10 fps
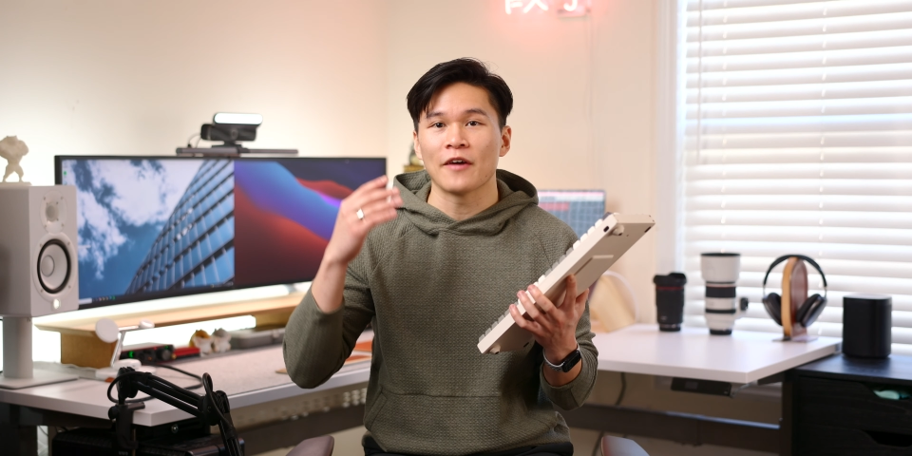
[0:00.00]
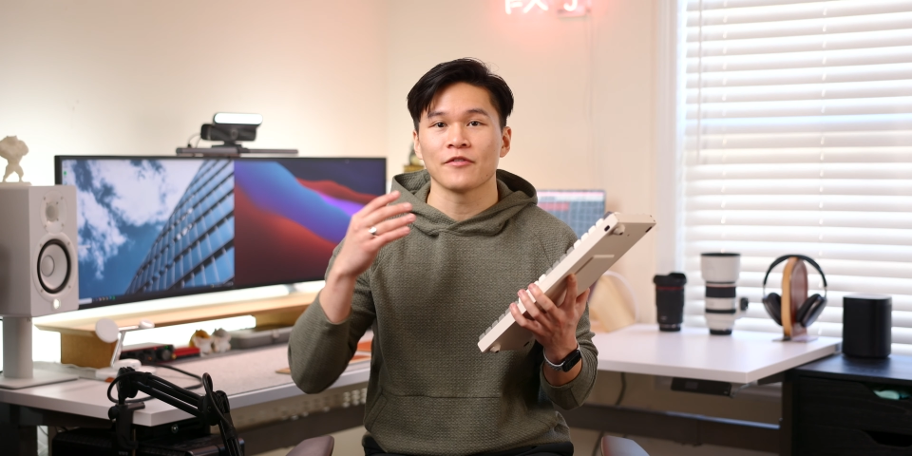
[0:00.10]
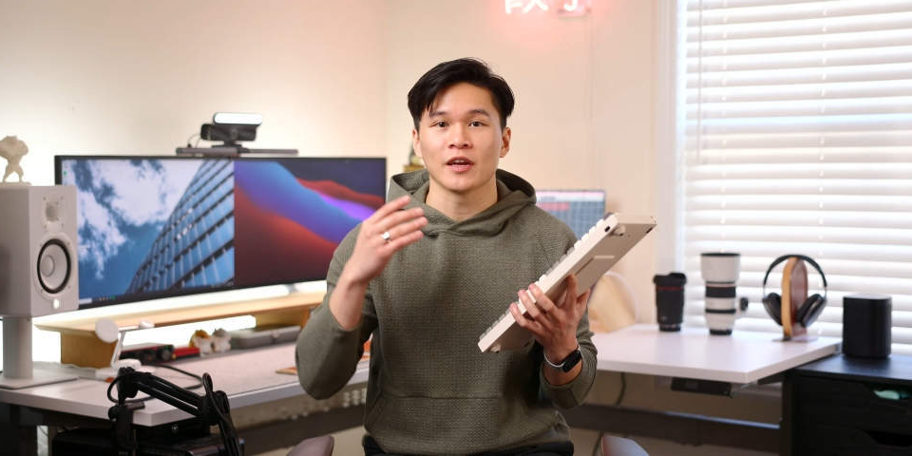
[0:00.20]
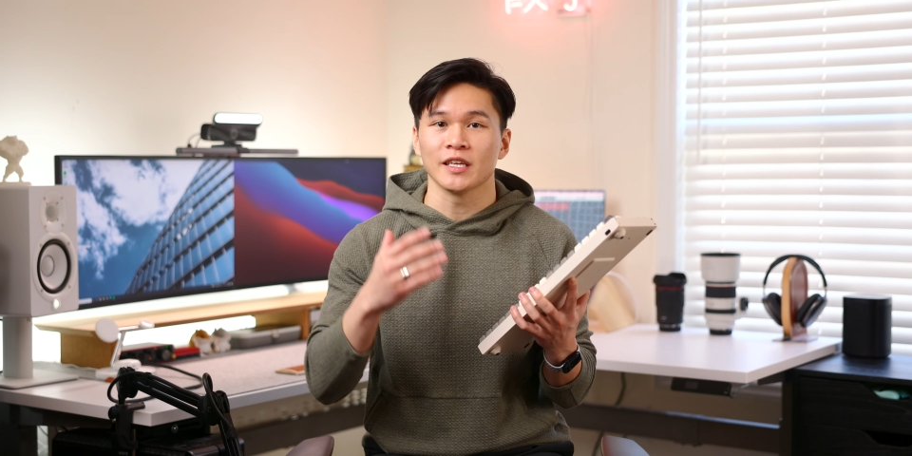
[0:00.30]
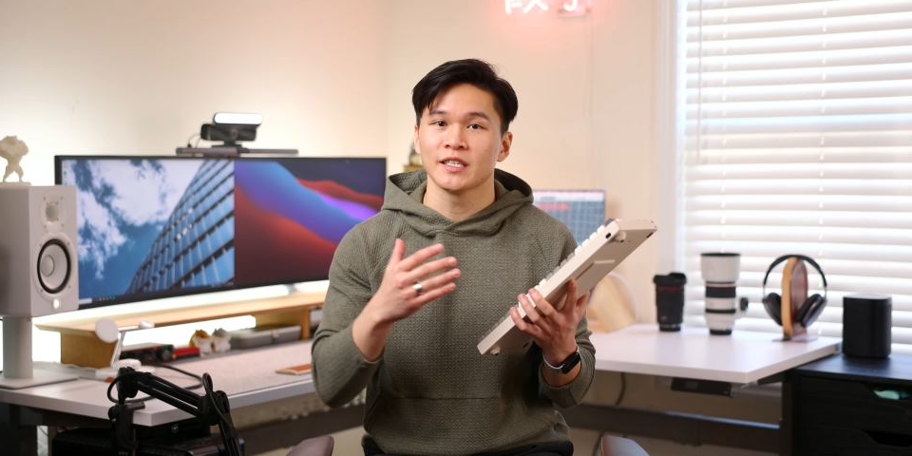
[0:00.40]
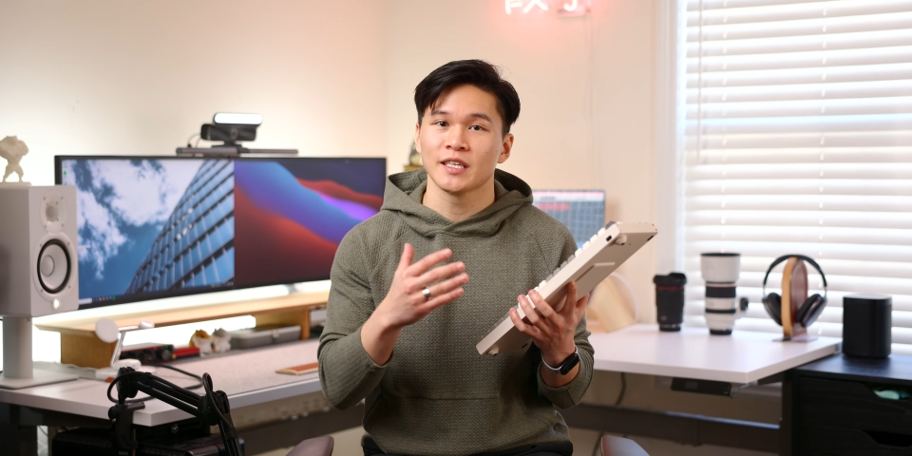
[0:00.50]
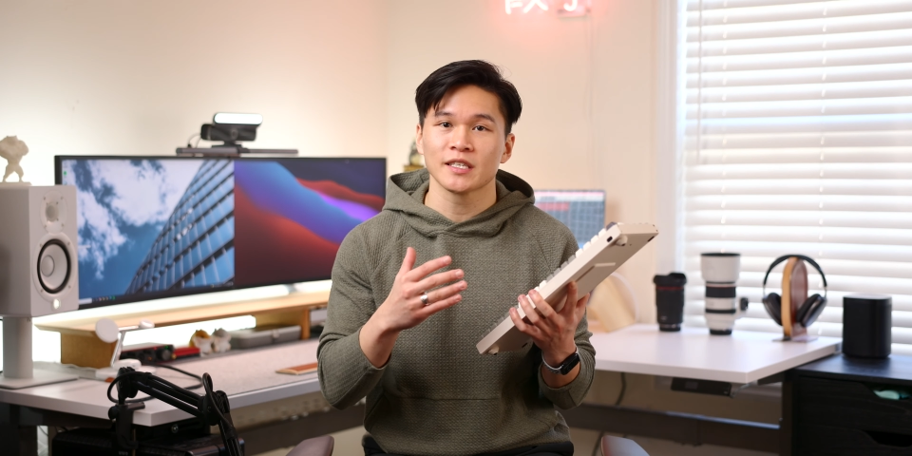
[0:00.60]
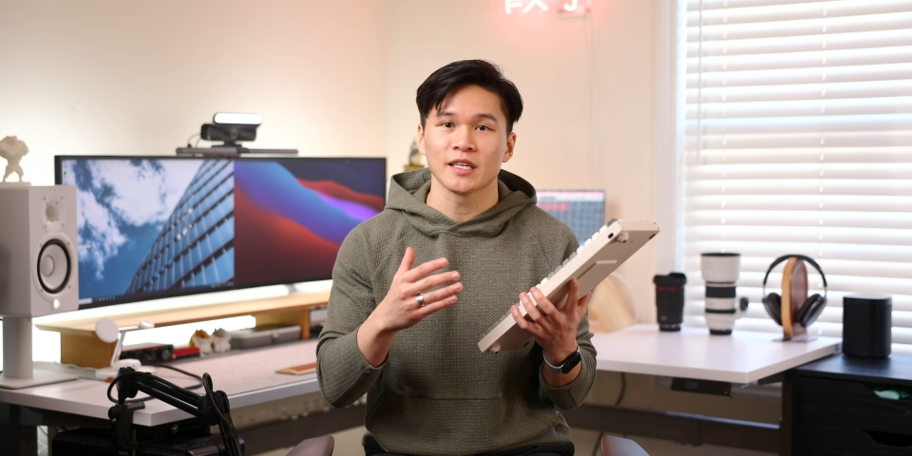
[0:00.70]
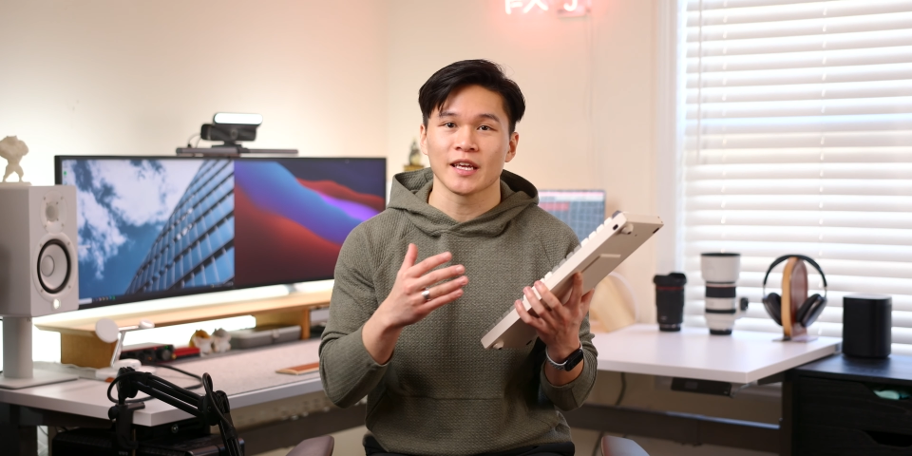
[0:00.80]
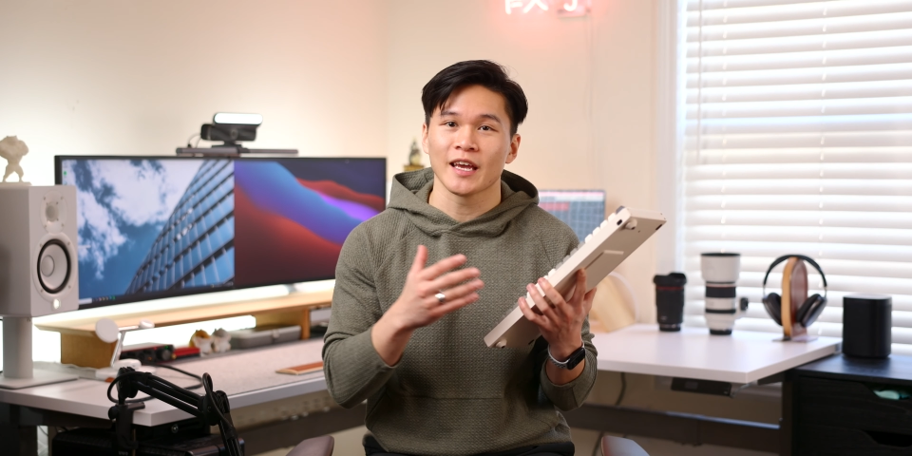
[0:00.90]

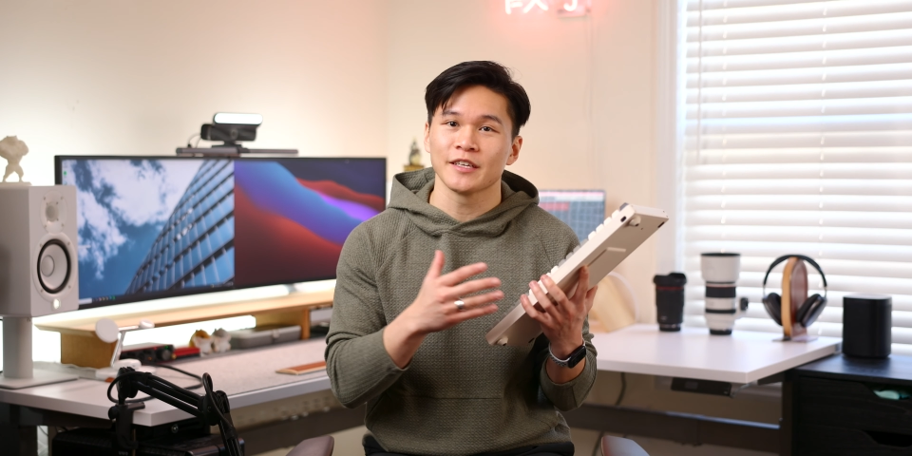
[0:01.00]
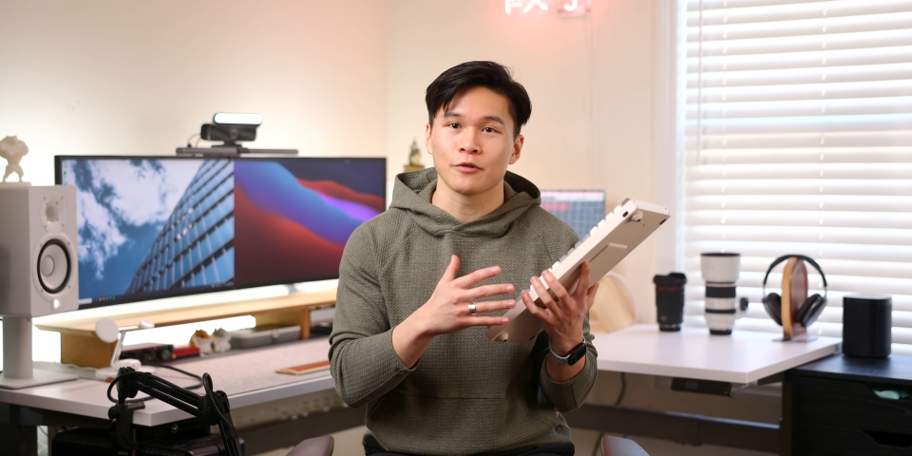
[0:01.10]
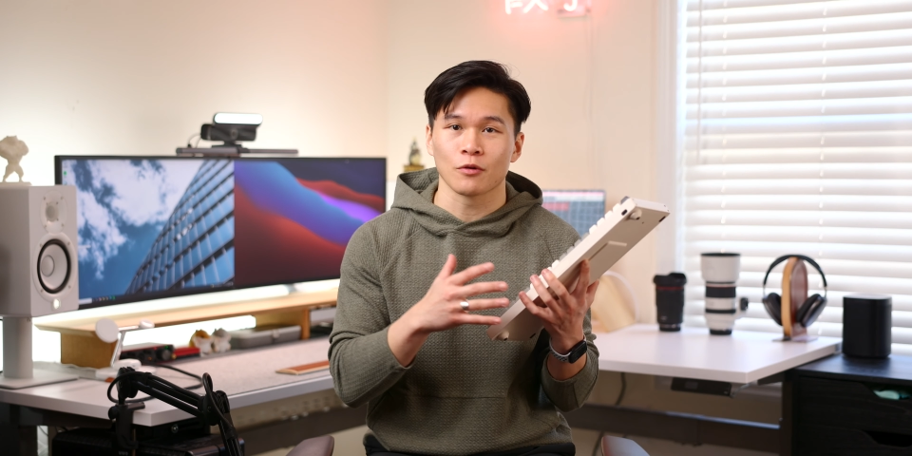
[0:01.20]
F96 in case you